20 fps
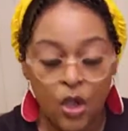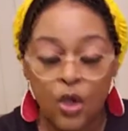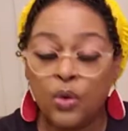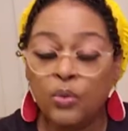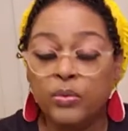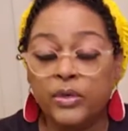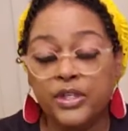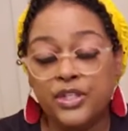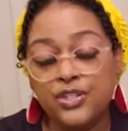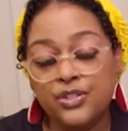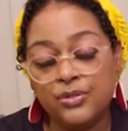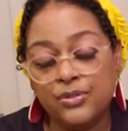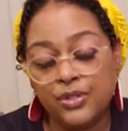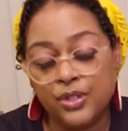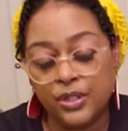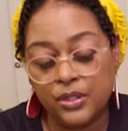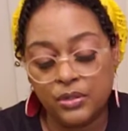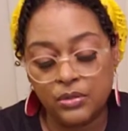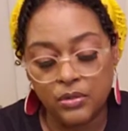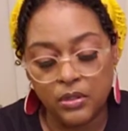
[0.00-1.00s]
Which, you
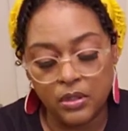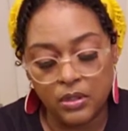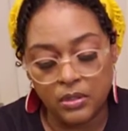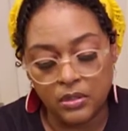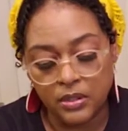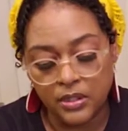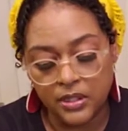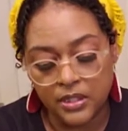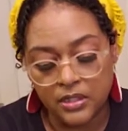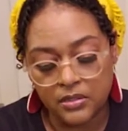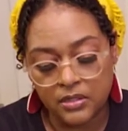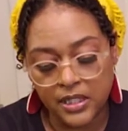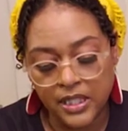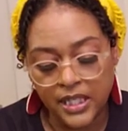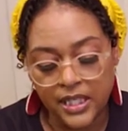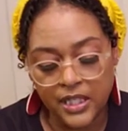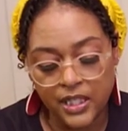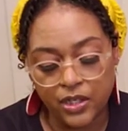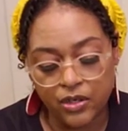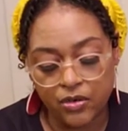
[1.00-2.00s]
know, on
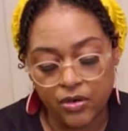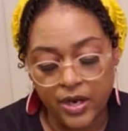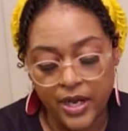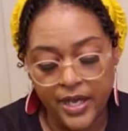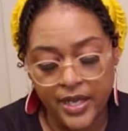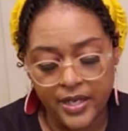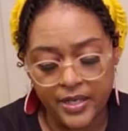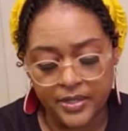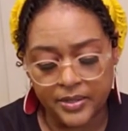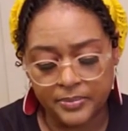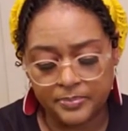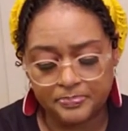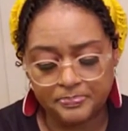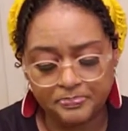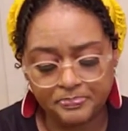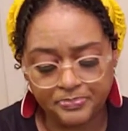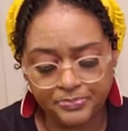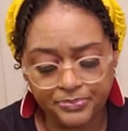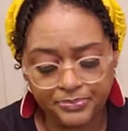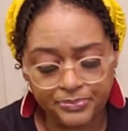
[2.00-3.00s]
any crab,
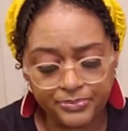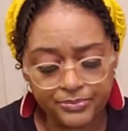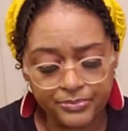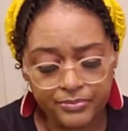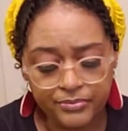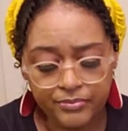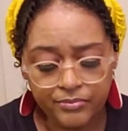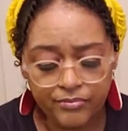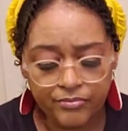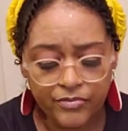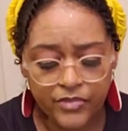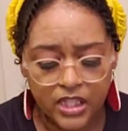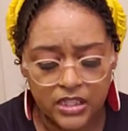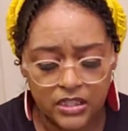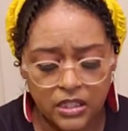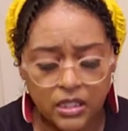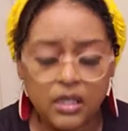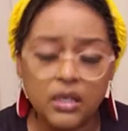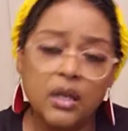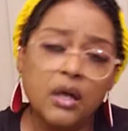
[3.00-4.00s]
the
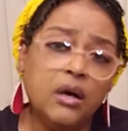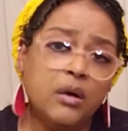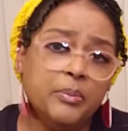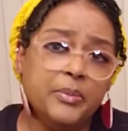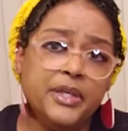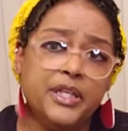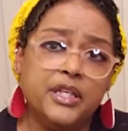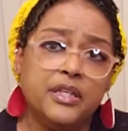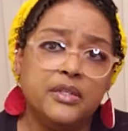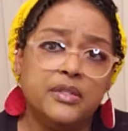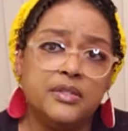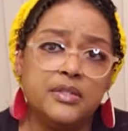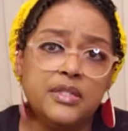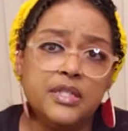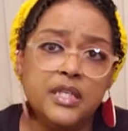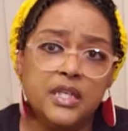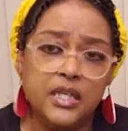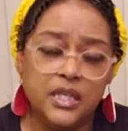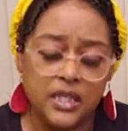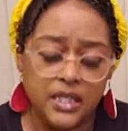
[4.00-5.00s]
claw meat
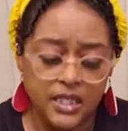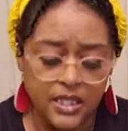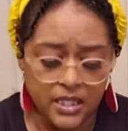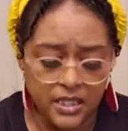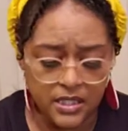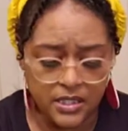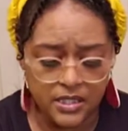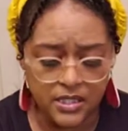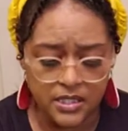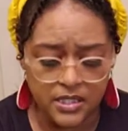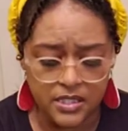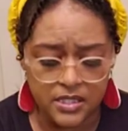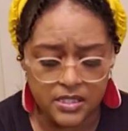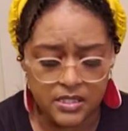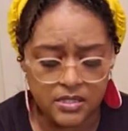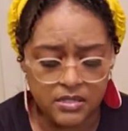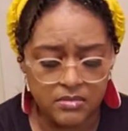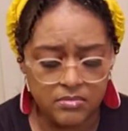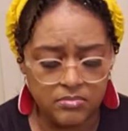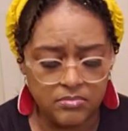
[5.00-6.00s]

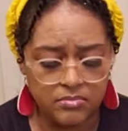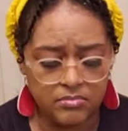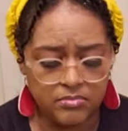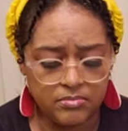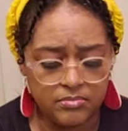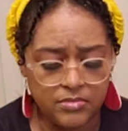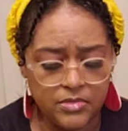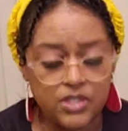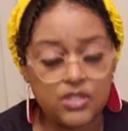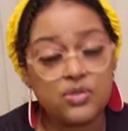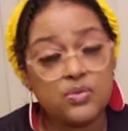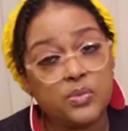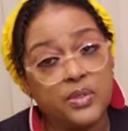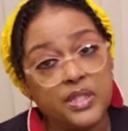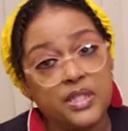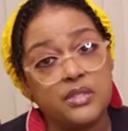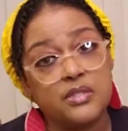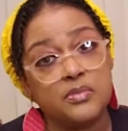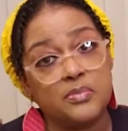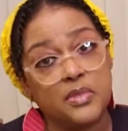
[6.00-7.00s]
is the
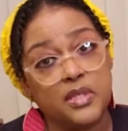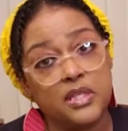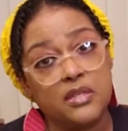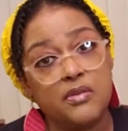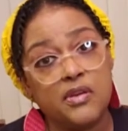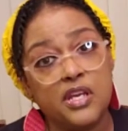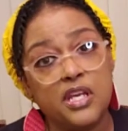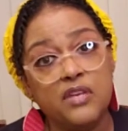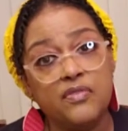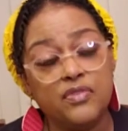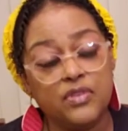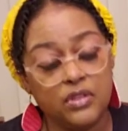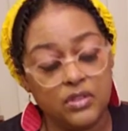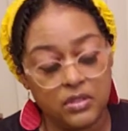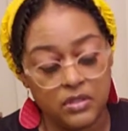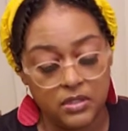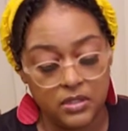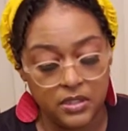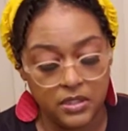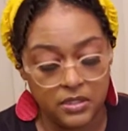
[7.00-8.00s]
sweetest meat. Even
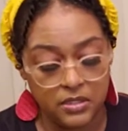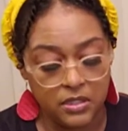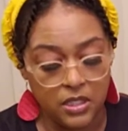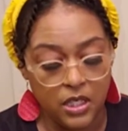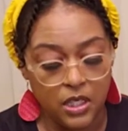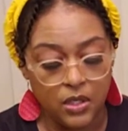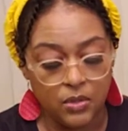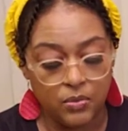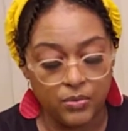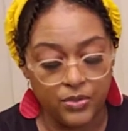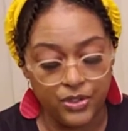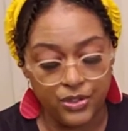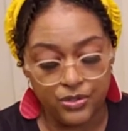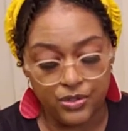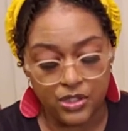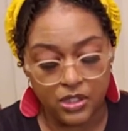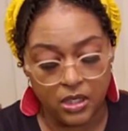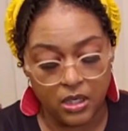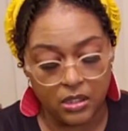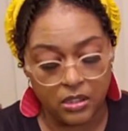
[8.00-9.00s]
on, when you're
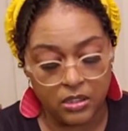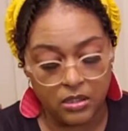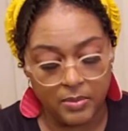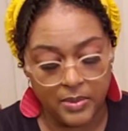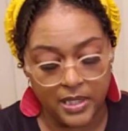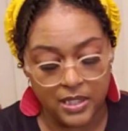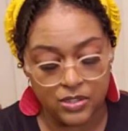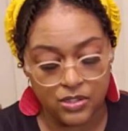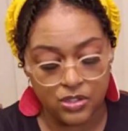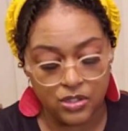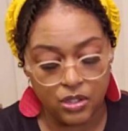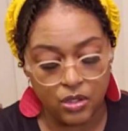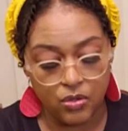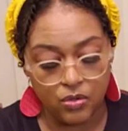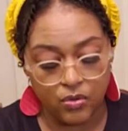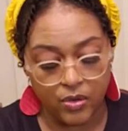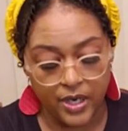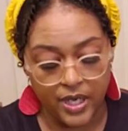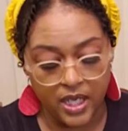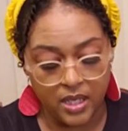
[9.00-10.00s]
talking about snow
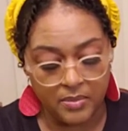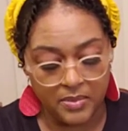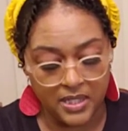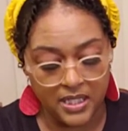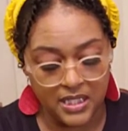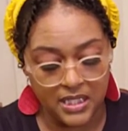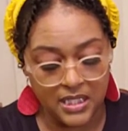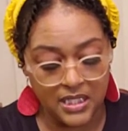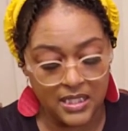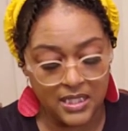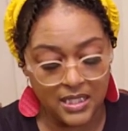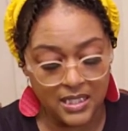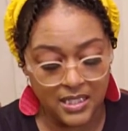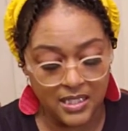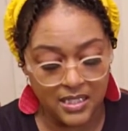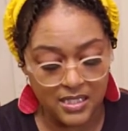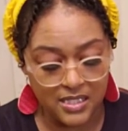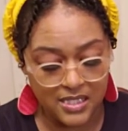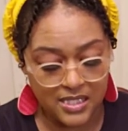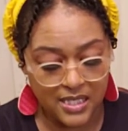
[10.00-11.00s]
crab, and it
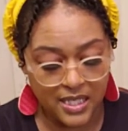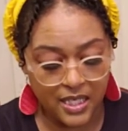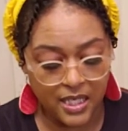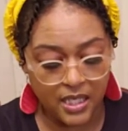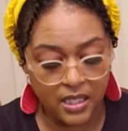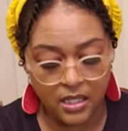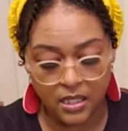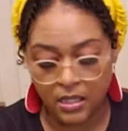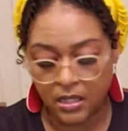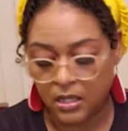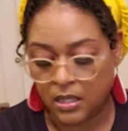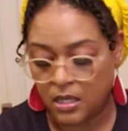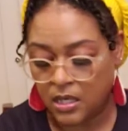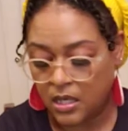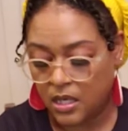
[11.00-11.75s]
is a